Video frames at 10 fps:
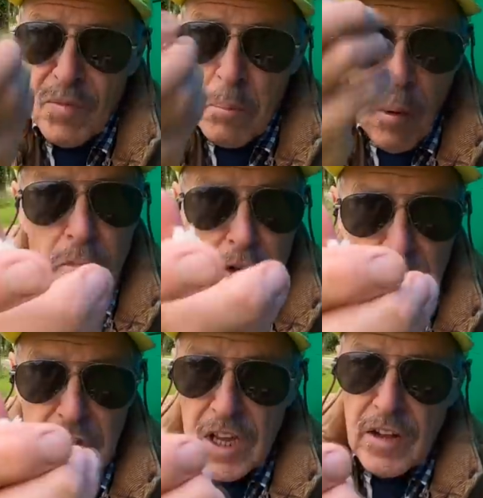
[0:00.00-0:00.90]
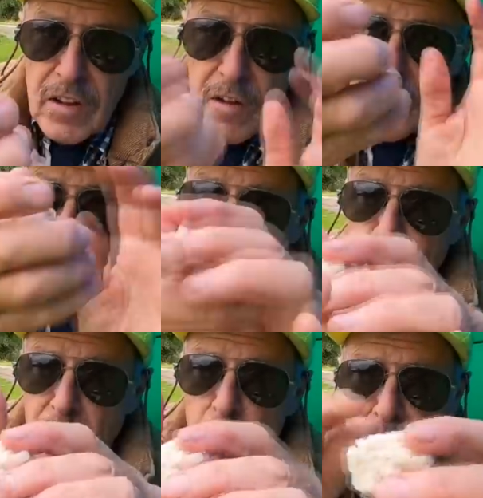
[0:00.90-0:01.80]
bondage together
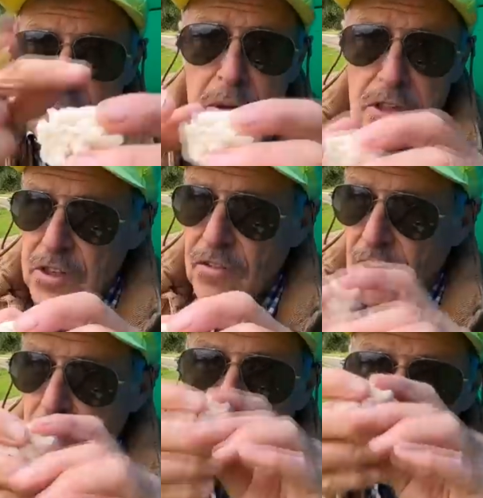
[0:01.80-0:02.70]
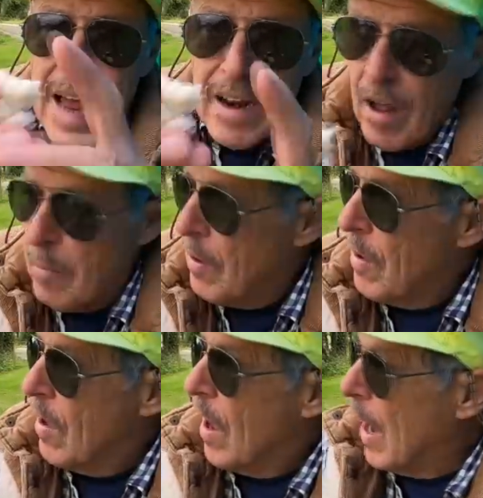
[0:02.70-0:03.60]
together that all those pieces of flake will add up
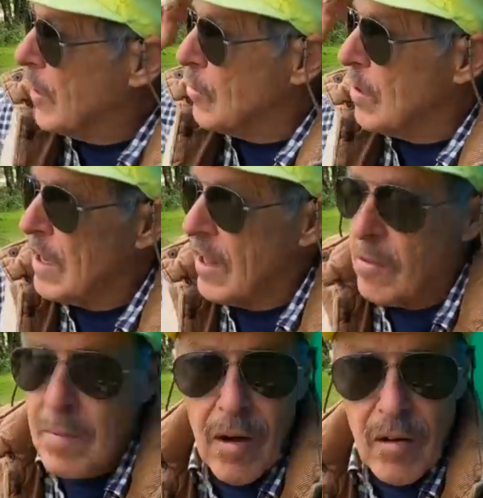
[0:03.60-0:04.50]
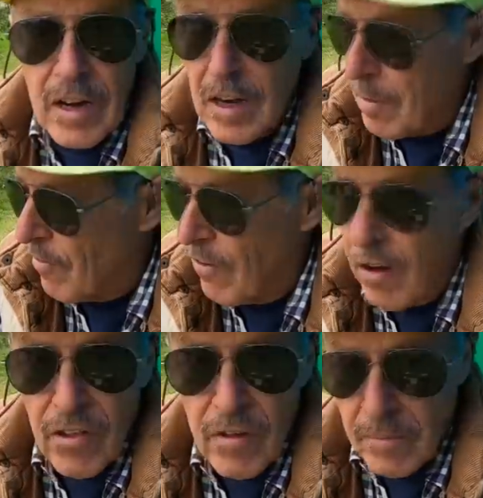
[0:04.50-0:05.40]
and you can get them out a little bit farther.